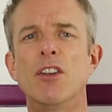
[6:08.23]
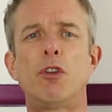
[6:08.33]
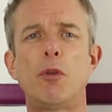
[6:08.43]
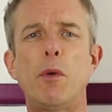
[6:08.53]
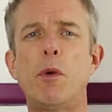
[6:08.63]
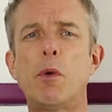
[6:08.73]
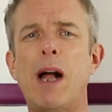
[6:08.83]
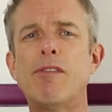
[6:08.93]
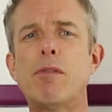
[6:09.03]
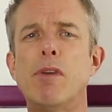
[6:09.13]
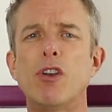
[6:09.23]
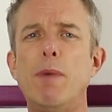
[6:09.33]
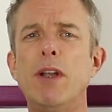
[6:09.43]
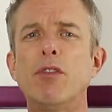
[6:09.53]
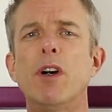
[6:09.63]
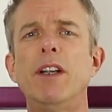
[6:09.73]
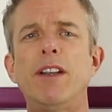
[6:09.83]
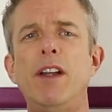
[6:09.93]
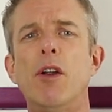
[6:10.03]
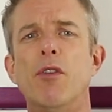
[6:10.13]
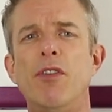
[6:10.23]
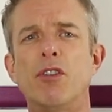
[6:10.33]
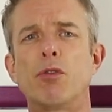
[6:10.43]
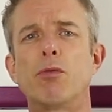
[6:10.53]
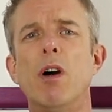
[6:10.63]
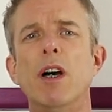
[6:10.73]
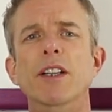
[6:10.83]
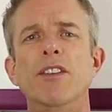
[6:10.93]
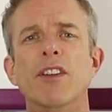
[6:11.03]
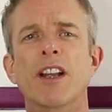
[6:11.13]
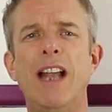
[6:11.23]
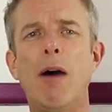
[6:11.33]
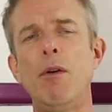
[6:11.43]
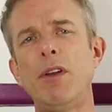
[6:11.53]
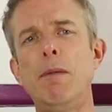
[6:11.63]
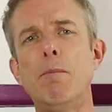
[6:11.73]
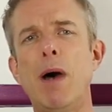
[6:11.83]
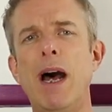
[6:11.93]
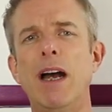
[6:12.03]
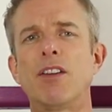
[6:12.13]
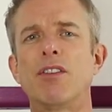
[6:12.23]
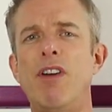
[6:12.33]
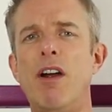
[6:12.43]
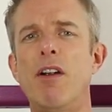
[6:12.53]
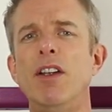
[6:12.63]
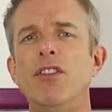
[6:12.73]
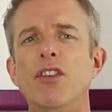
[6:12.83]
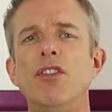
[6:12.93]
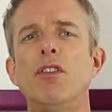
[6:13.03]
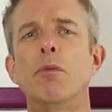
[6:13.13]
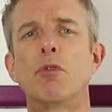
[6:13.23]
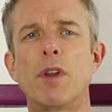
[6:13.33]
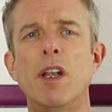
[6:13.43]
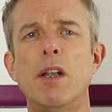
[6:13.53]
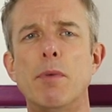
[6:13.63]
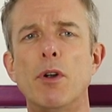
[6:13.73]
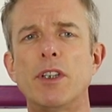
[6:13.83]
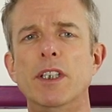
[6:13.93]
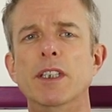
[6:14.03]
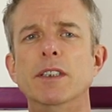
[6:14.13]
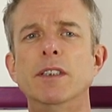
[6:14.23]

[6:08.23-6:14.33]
So we will have a much better idea if it's right and how it impacts various systems within the body.